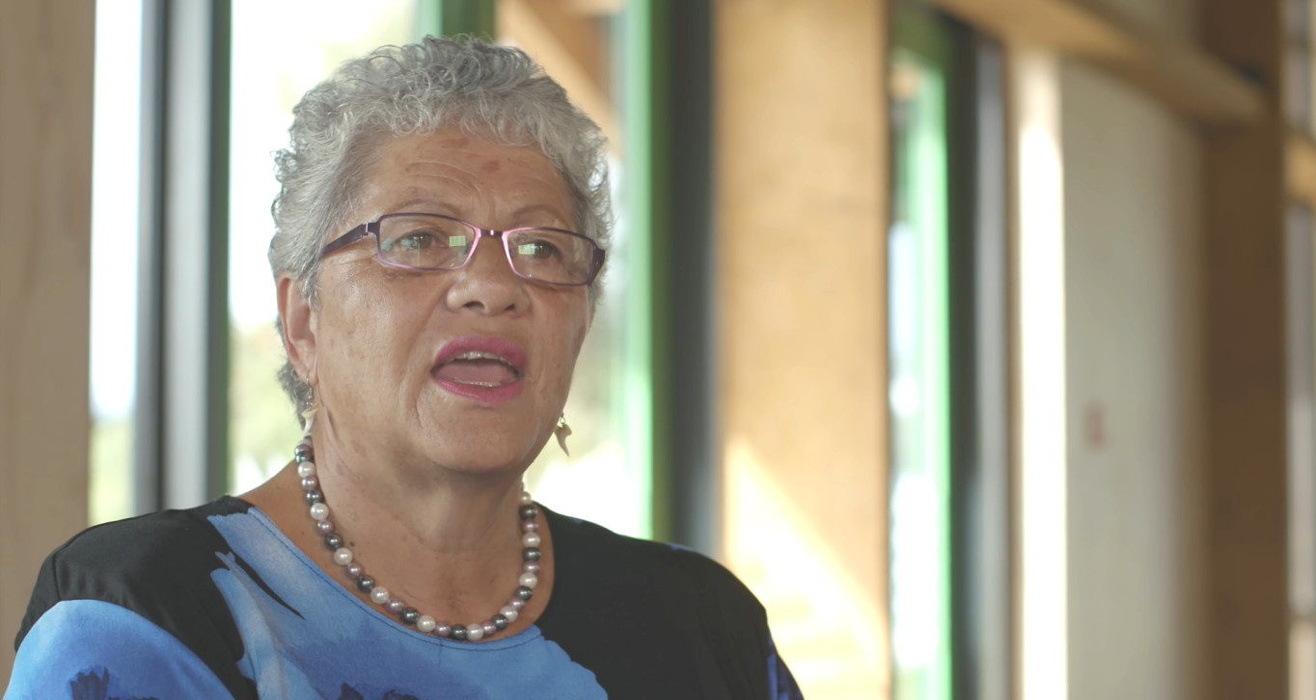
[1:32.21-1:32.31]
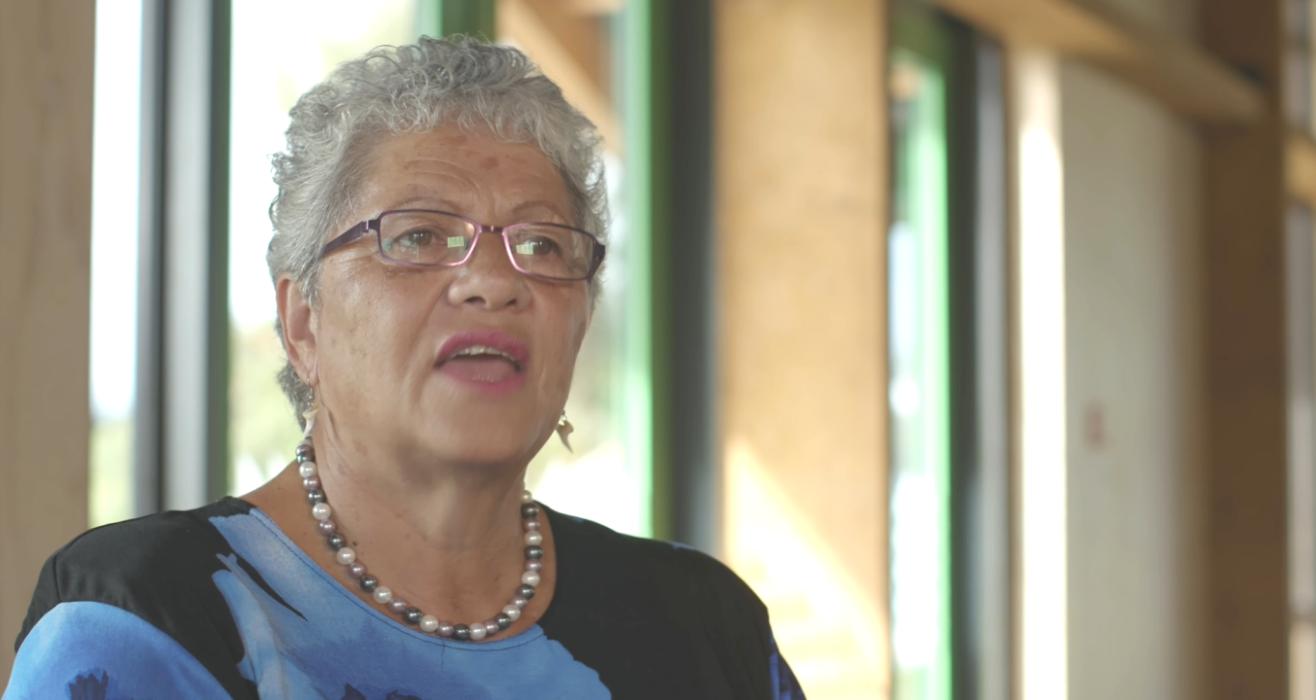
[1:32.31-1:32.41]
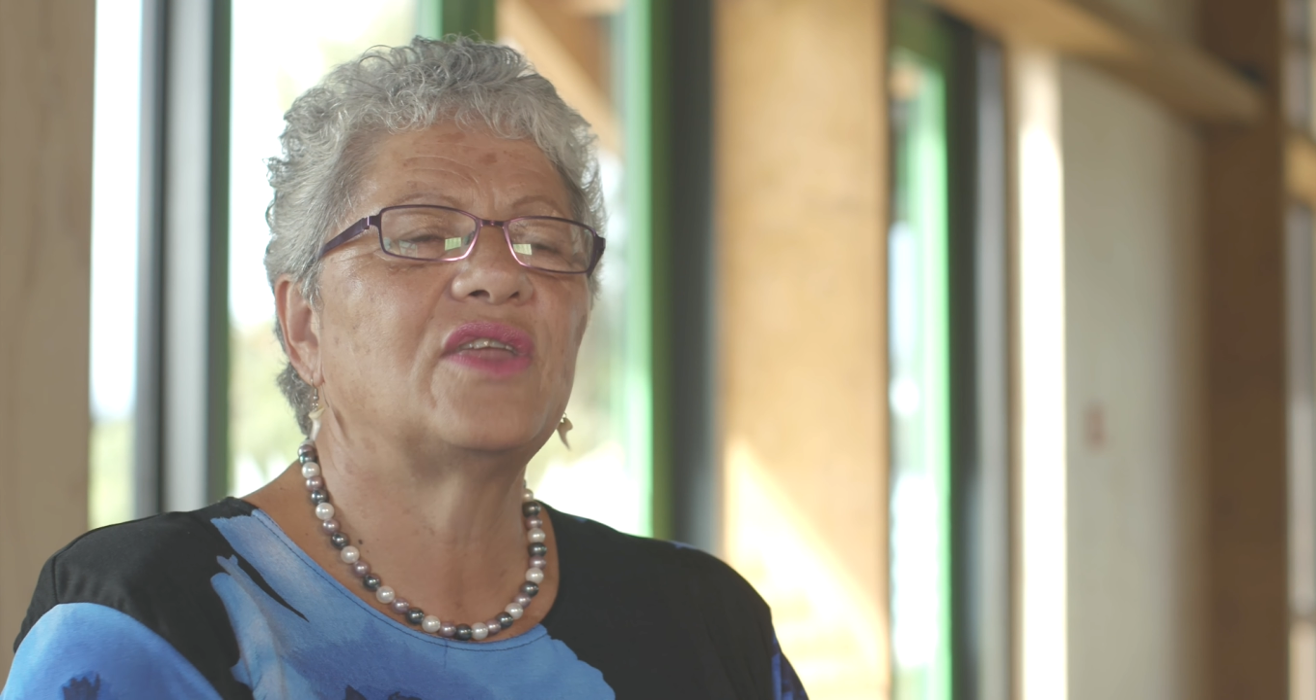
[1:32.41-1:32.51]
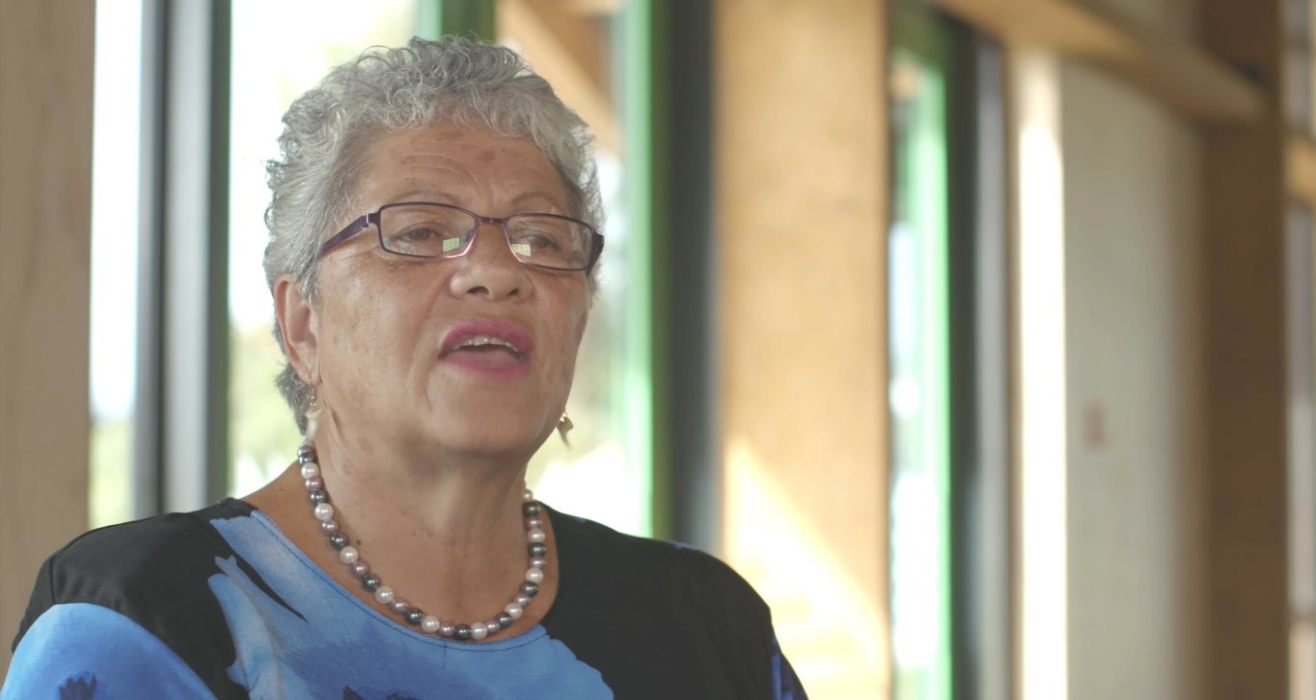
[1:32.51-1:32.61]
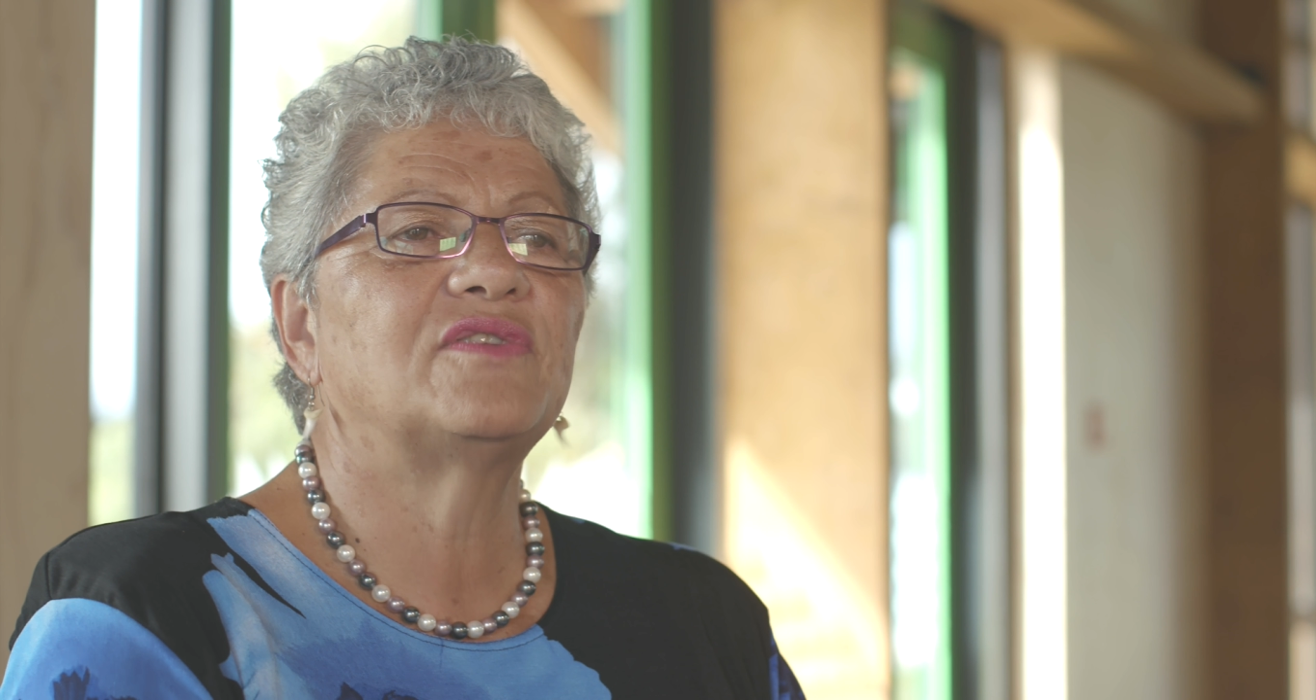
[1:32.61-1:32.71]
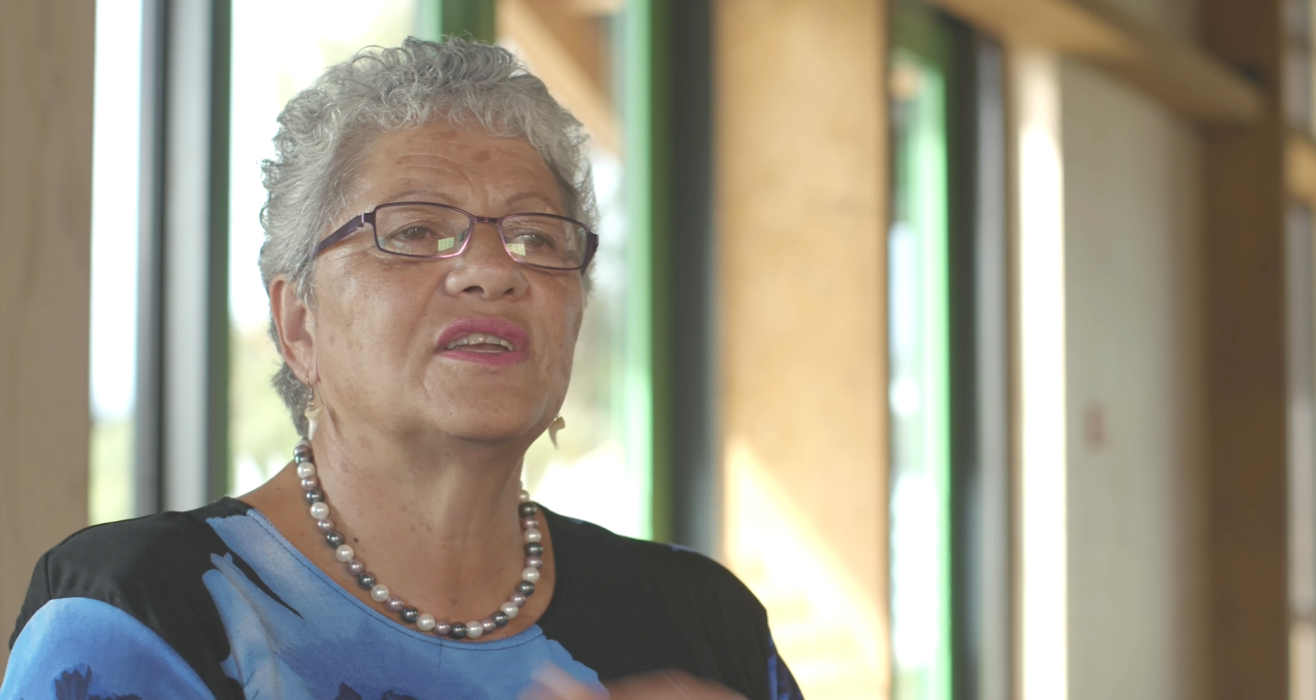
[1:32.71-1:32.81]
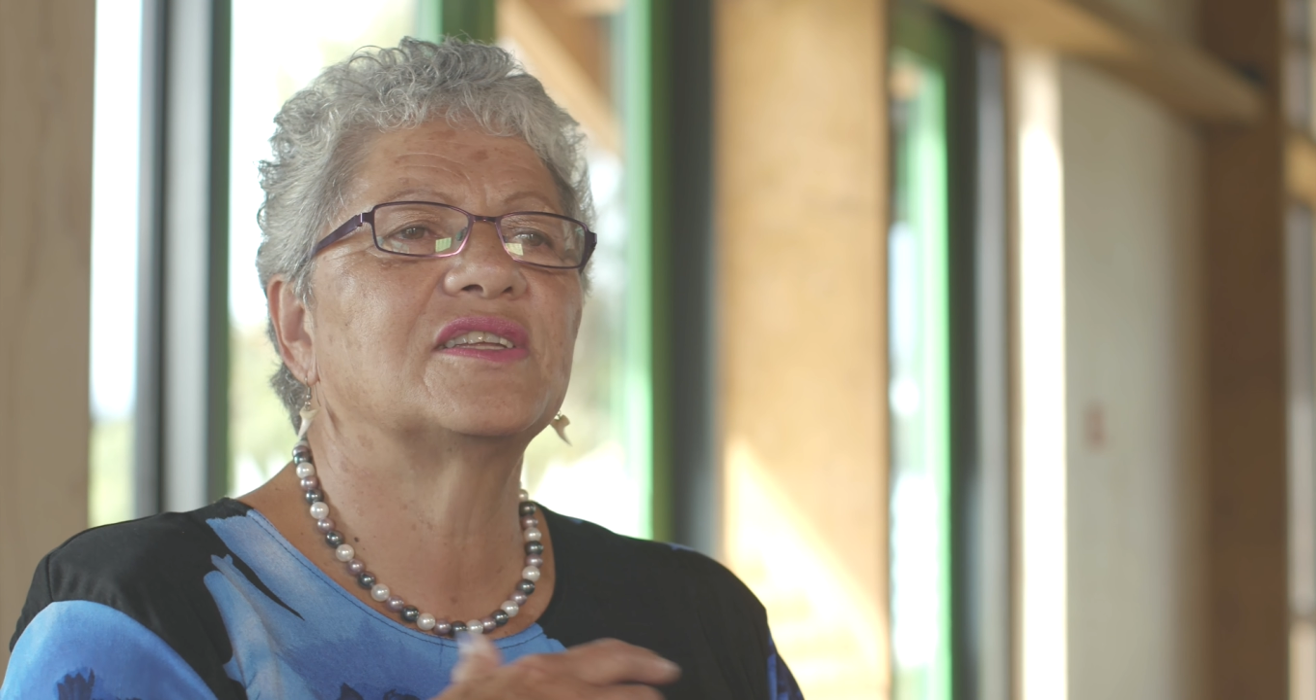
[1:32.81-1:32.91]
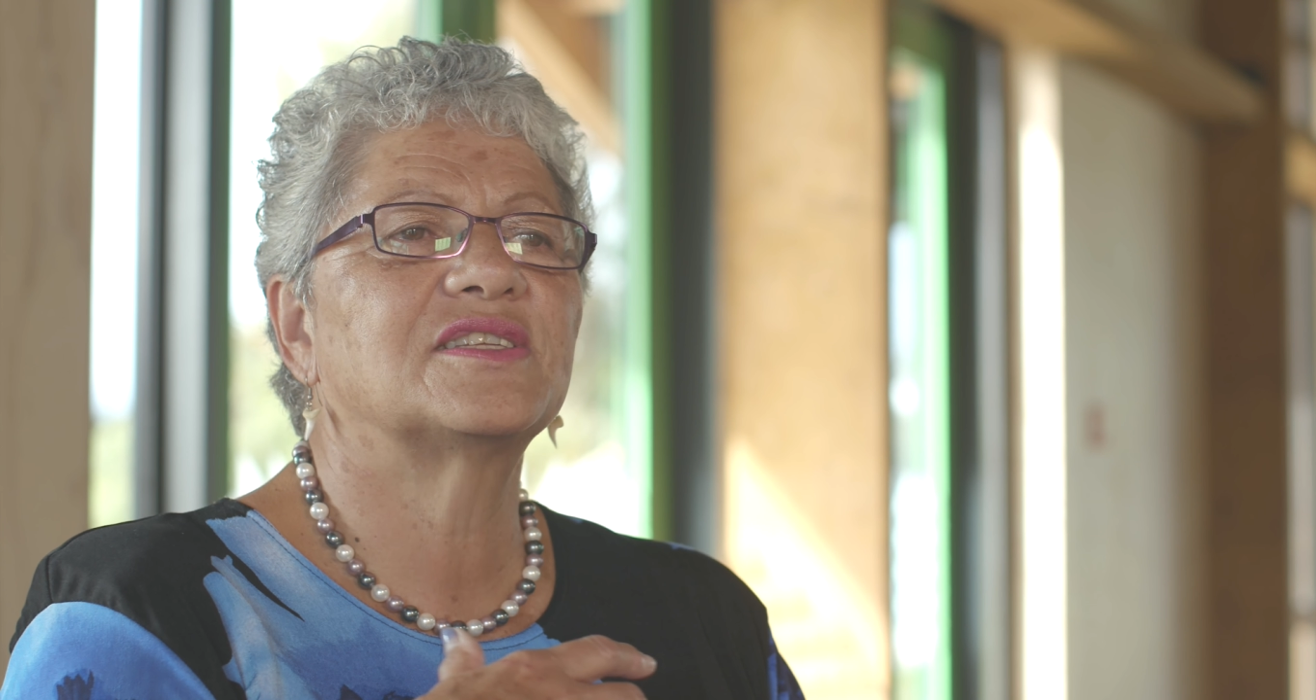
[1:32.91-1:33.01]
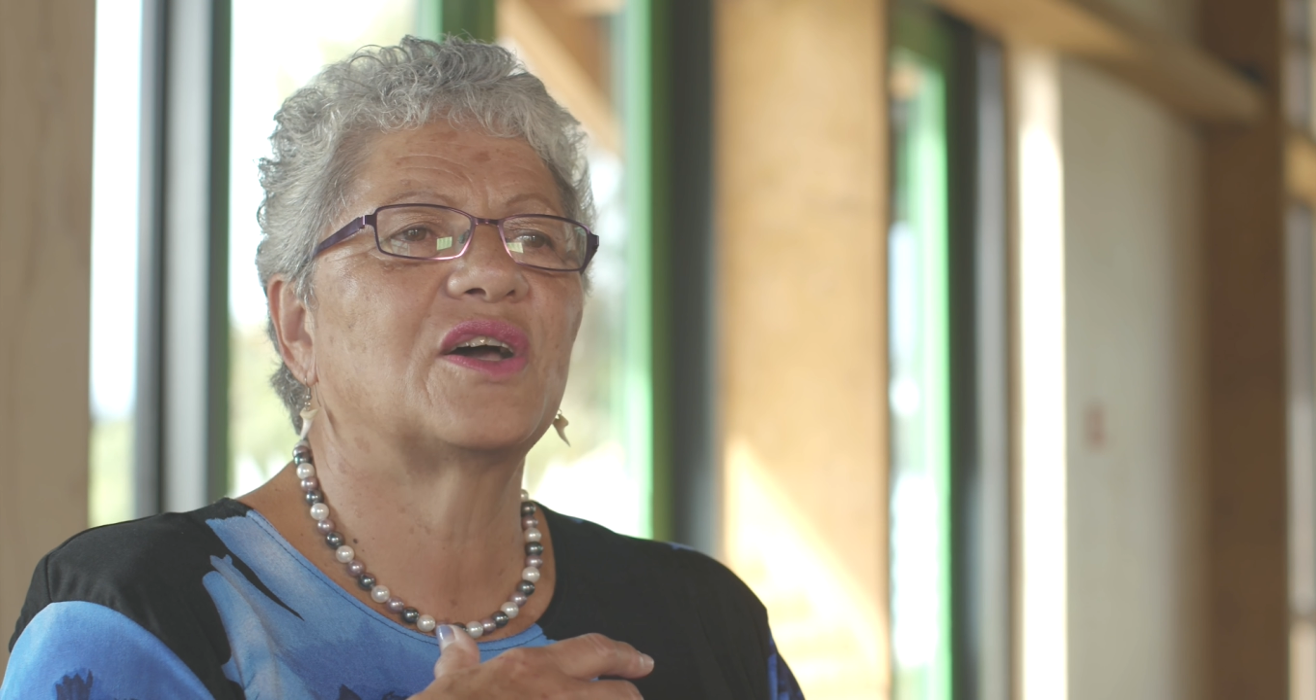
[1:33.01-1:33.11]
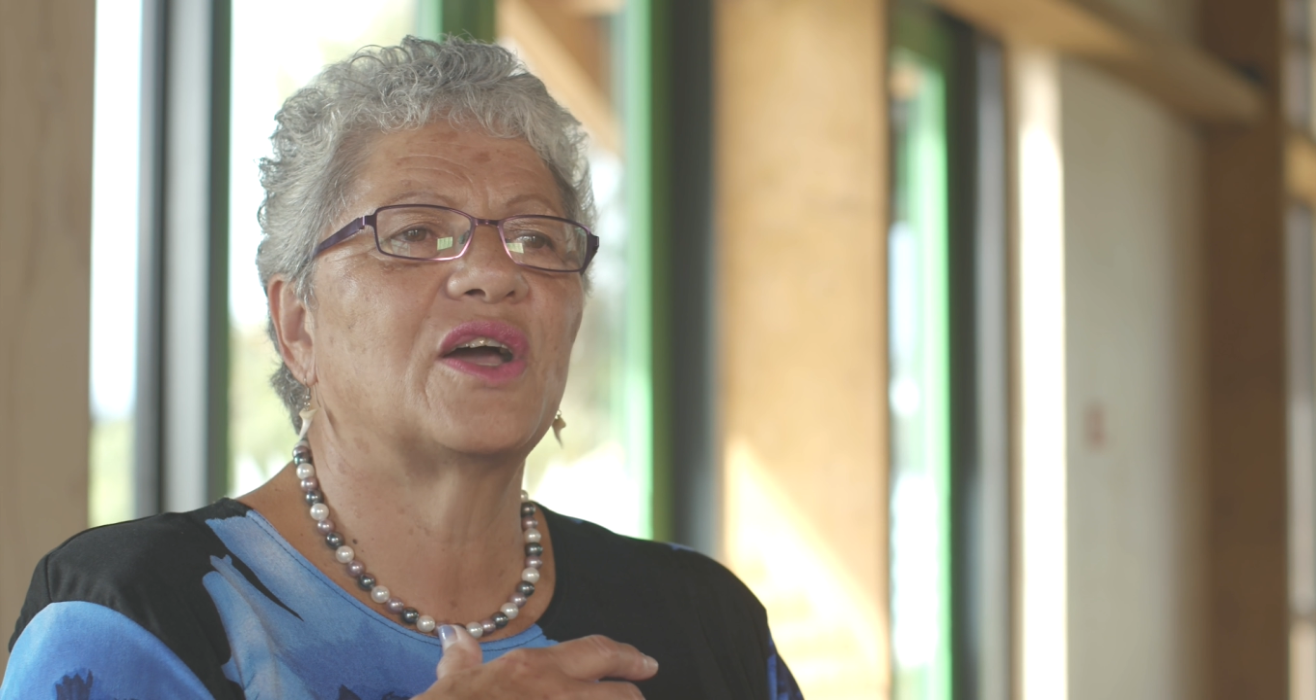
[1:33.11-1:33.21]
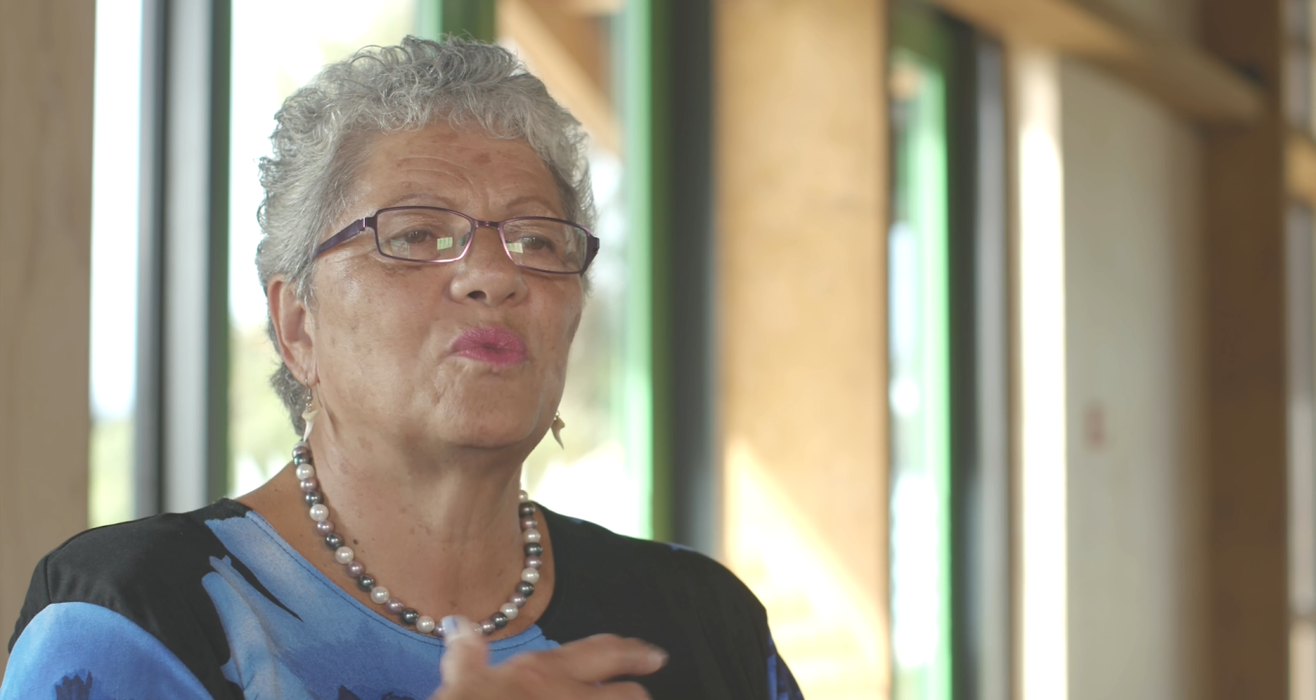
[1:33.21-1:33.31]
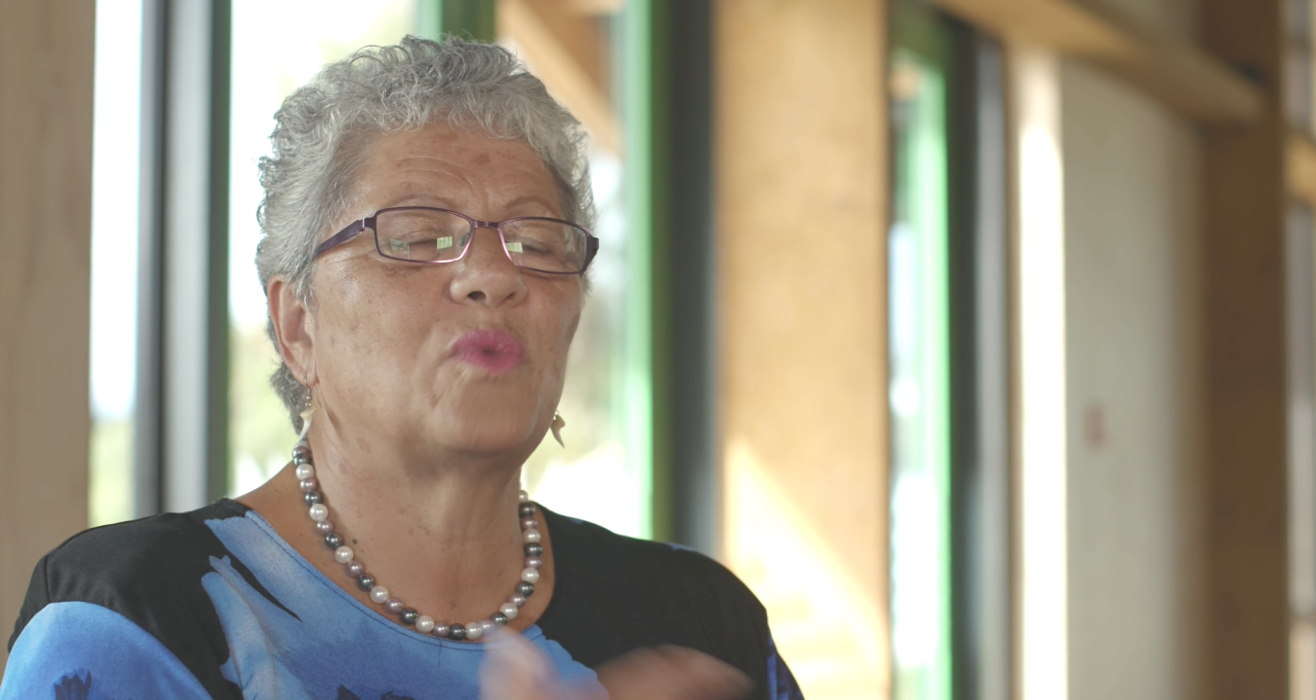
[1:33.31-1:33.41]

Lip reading: and you have to decide